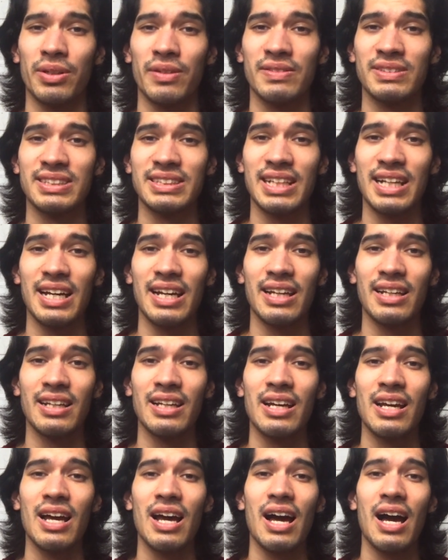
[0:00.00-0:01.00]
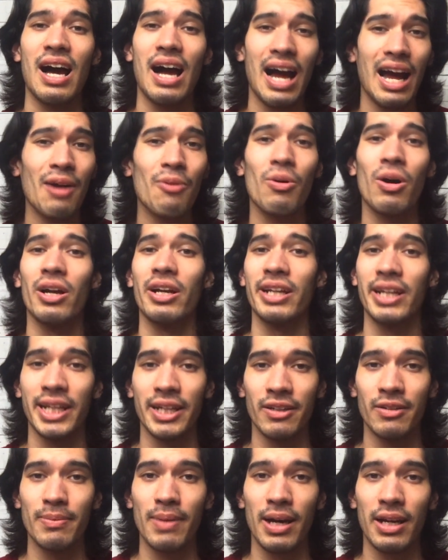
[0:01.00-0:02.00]
have said, I want to
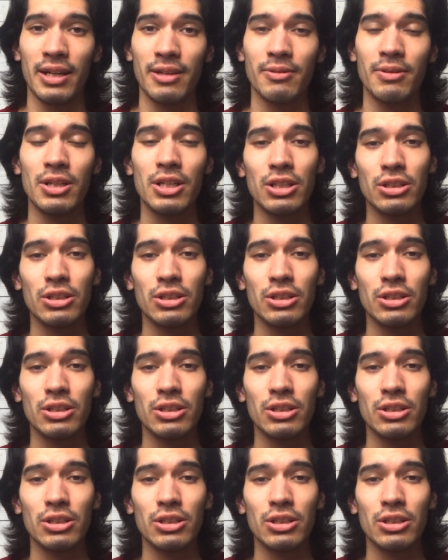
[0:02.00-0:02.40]
hear about it.